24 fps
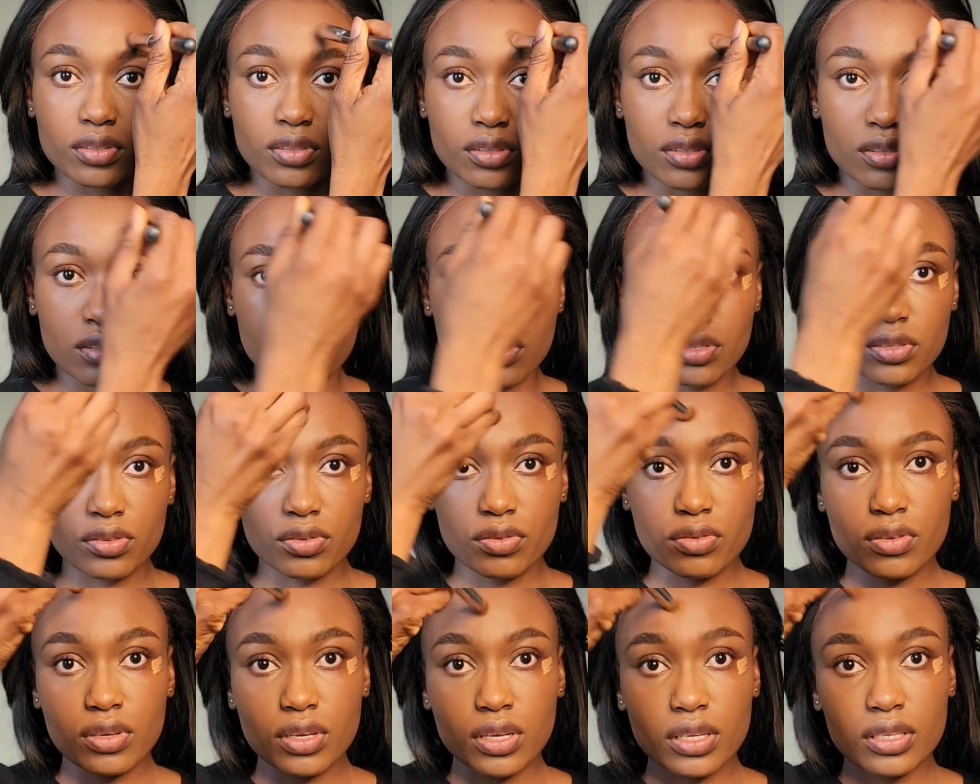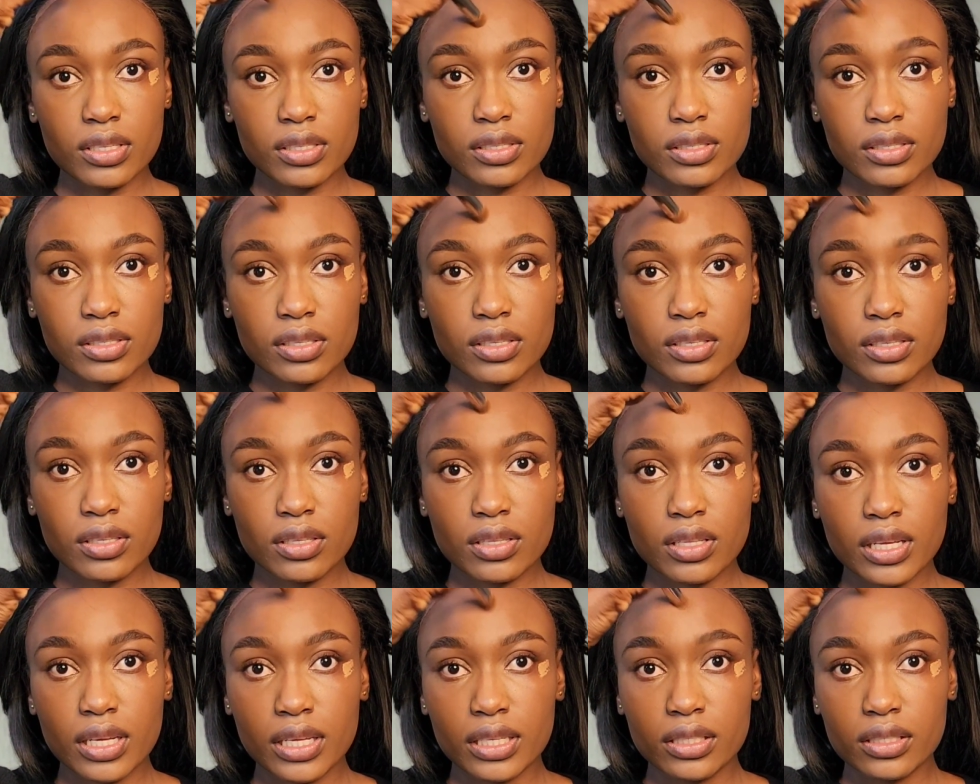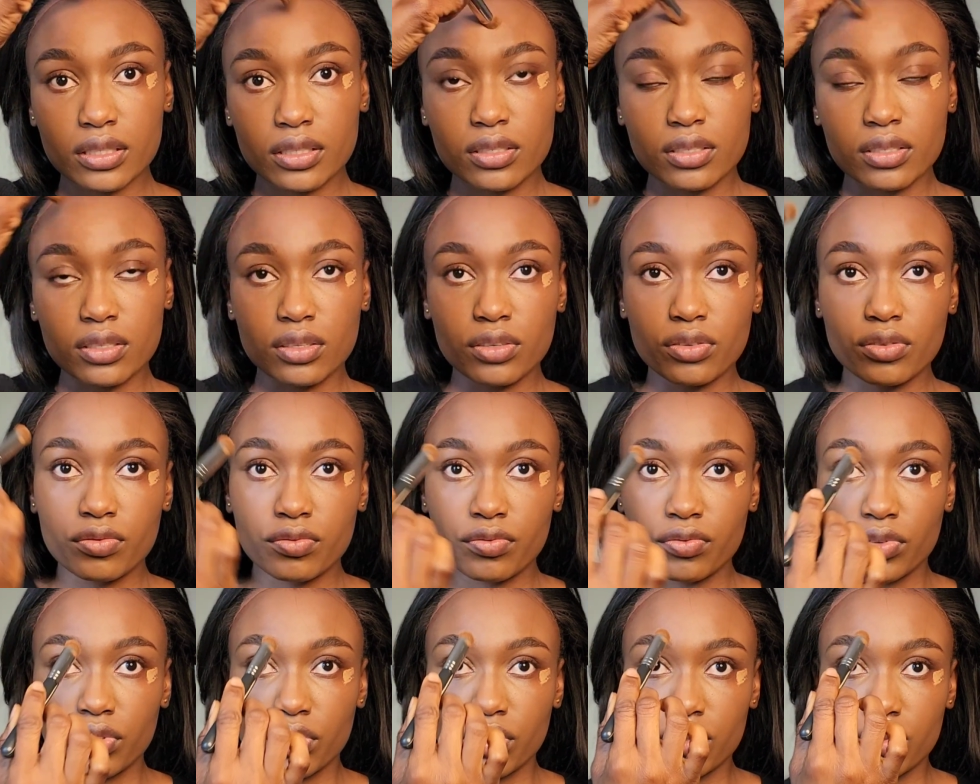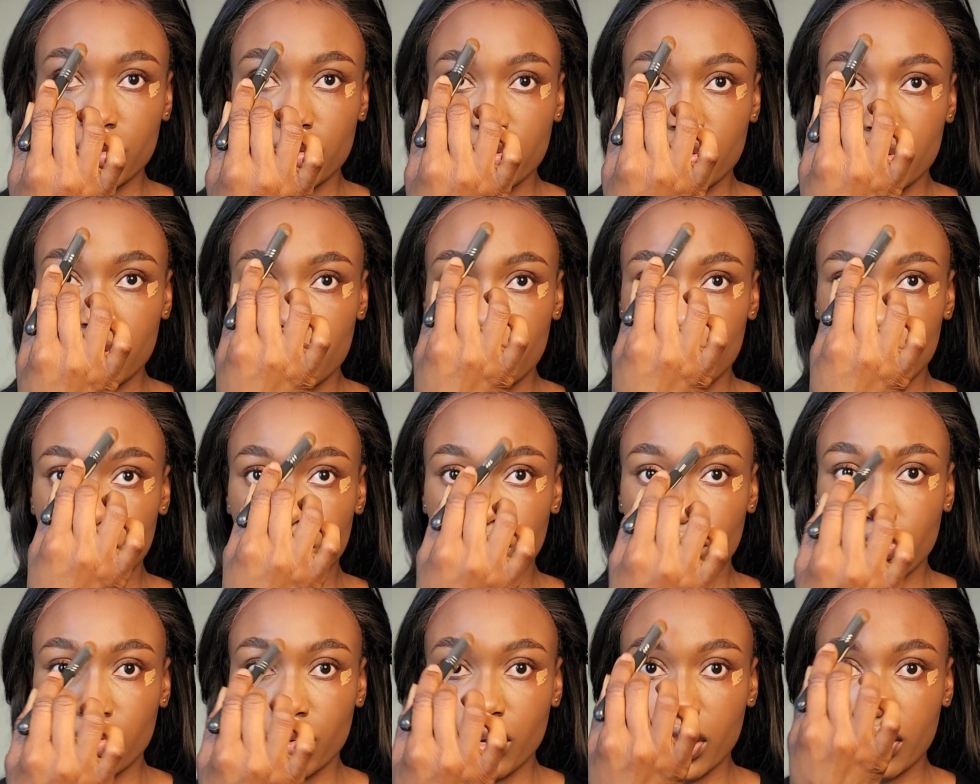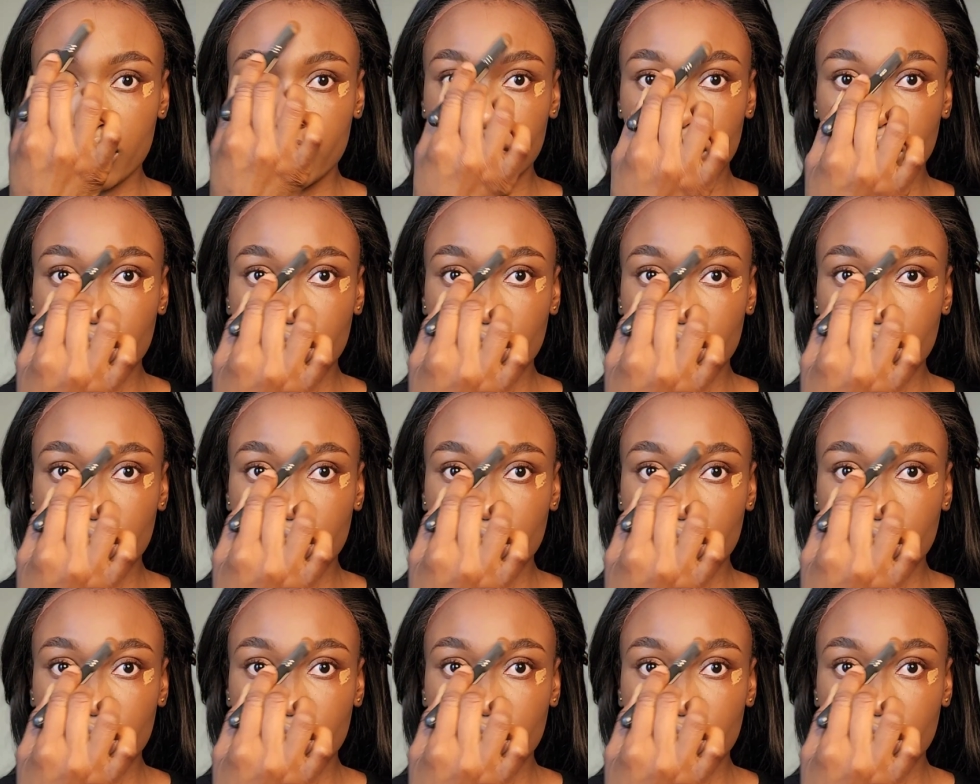So you can see that obvious look you have